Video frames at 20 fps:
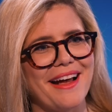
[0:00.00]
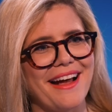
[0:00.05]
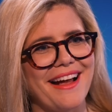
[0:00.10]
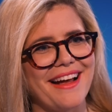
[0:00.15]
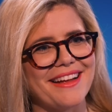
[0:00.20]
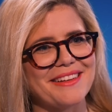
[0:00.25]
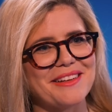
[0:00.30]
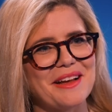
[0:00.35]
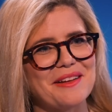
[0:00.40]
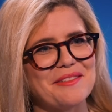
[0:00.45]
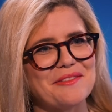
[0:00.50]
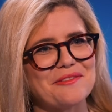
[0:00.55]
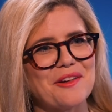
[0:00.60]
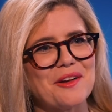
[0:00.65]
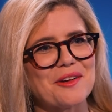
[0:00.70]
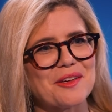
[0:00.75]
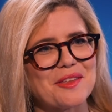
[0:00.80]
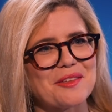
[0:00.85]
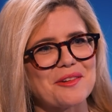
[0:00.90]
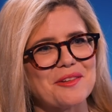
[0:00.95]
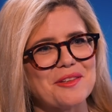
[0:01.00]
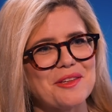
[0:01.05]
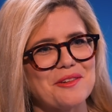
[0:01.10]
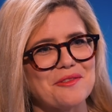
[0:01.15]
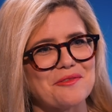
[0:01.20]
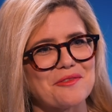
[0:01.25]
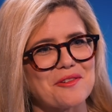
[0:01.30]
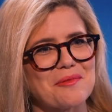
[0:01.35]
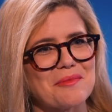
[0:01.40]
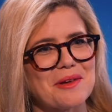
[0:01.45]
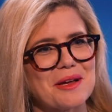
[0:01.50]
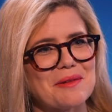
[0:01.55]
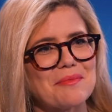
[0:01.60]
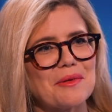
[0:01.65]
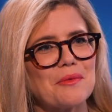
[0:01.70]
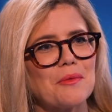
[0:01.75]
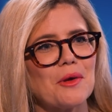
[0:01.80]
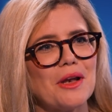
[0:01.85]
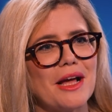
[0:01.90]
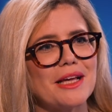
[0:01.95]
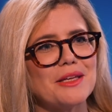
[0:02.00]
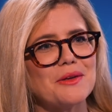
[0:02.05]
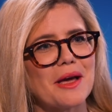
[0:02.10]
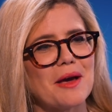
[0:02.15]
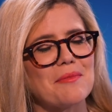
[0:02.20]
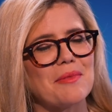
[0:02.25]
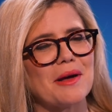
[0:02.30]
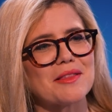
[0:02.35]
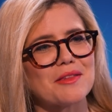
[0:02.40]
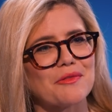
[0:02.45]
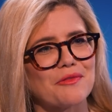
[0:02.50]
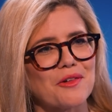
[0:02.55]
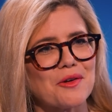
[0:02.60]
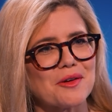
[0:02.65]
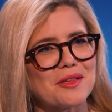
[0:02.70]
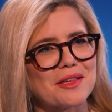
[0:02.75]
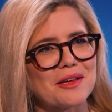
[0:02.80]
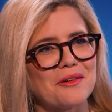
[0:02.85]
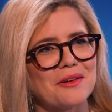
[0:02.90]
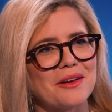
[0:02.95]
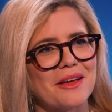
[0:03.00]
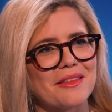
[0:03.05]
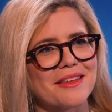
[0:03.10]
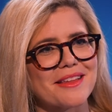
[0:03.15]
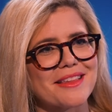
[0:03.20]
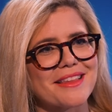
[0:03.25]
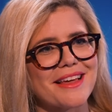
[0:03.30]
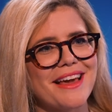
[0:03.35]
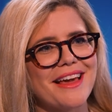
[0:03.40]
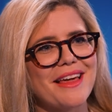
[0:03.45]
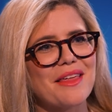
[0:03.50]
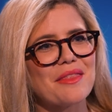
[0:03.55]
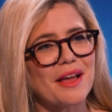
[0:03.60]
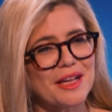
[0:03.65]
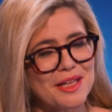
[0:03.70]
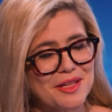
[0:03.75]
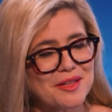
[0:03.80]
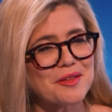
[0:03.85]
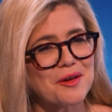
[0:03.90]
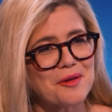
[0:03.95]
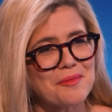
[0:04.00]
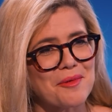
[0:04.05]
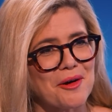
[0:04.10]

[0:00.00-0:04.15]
and focus on you for a bit. But we'll let you get back to focusing on others. Thank you so